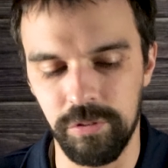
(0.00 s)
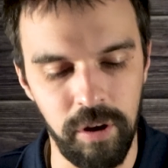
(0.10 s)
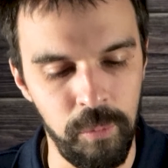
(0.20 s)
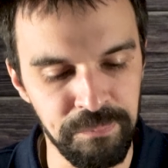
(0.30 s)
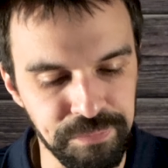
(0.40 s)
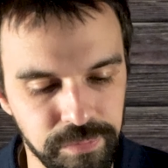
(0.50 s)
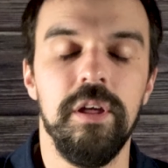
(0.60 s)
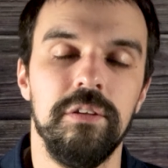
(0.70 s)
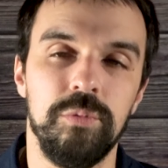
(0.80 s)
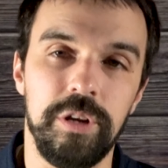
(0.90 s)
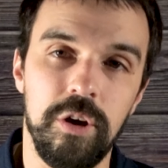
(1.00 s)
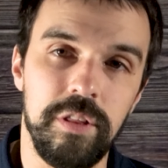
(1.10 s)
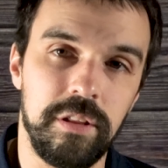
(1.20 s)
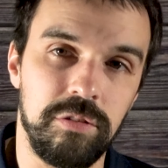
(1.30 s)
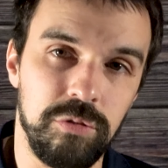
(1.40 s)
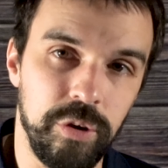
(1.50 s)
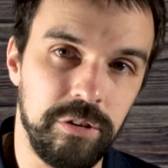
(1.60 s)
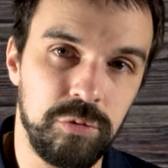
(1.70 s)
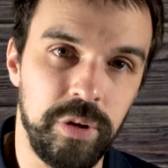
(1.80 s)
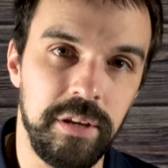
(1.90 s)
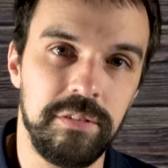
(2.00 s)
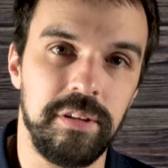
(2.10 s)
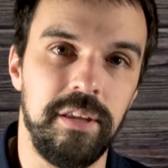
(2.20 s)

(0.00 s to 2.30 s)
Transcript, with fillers: So we know that the Sawyer Squeeze